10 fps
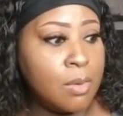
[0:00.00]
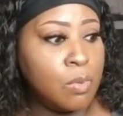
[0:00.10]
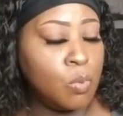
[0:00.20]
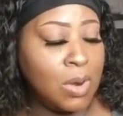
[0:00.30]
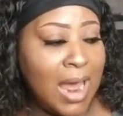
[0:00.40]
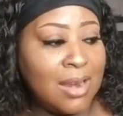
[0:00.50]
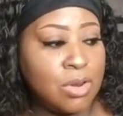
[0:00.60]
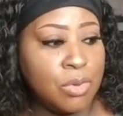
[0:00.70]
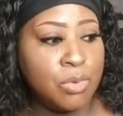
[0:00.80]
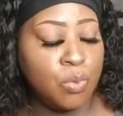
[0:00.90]
when I
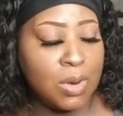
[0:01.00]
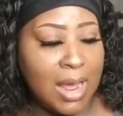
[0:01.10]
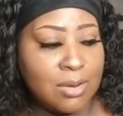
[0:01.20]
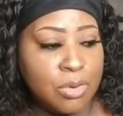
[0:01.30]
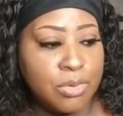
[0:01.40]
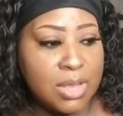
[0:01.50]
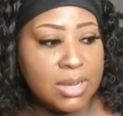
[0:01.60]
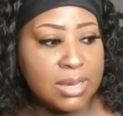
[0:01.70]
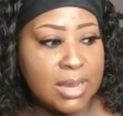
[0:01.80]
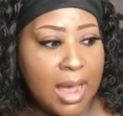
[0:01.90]
do
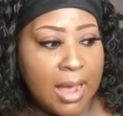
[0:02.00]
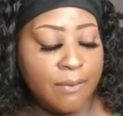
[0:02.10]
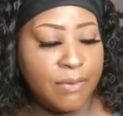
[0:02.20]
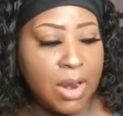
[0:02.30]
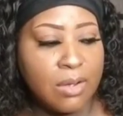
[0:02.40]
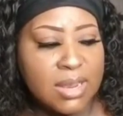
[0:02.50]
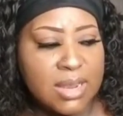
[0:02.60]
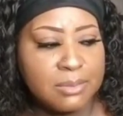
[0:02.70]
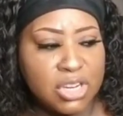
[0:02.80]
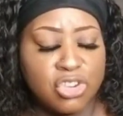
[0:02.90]
this, as long as
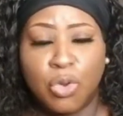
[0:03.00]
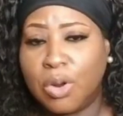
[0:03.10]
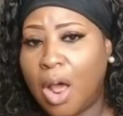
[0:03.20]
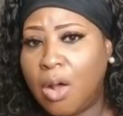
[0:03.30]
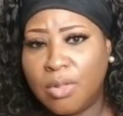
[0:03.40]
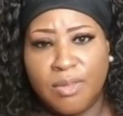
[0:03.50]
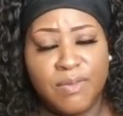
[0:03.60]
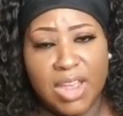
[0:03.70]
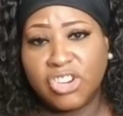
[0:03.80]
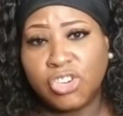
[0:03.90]
I'm just doing all the
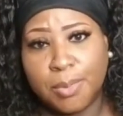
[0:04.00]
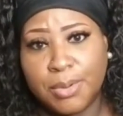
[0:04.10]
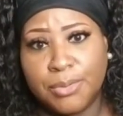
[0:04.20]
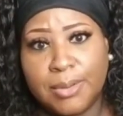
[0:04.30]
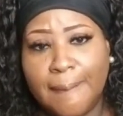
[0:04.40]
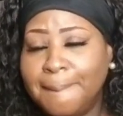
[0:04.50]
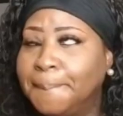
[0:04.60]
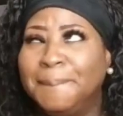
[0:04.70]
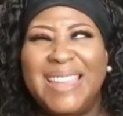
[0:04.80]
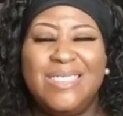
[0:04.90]
vegetables,
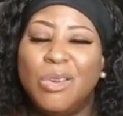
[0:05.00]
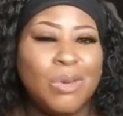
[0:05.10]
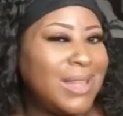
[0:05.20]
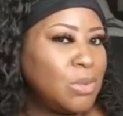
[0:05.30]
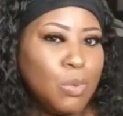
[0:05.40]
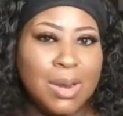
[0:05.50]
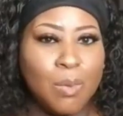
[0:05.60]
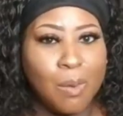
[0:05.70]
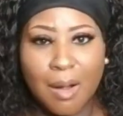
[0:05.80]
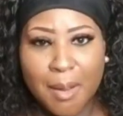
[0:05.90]
you don't have to really
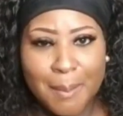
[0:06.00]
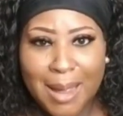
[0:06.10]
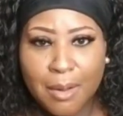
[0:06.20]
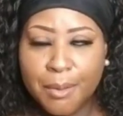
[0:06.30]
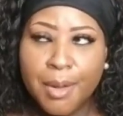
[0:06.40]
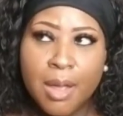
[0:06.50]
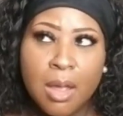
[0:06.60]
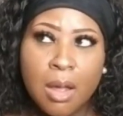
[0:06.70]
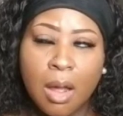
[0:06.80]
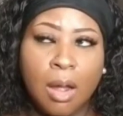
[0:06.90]
worry about
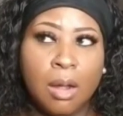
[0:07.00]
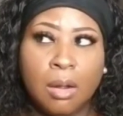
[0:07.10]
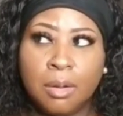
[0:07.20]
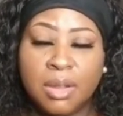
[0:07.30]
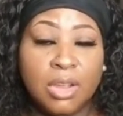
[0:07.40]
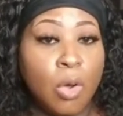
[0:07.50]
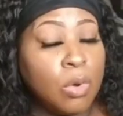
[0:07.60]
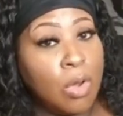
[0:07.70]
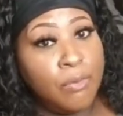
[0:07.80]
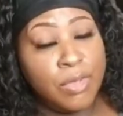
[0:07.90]

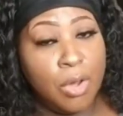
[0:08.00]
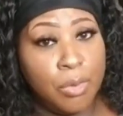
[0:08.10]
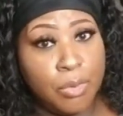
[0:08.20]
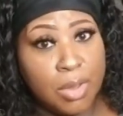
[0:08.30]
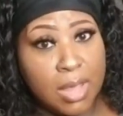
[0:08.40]
going over your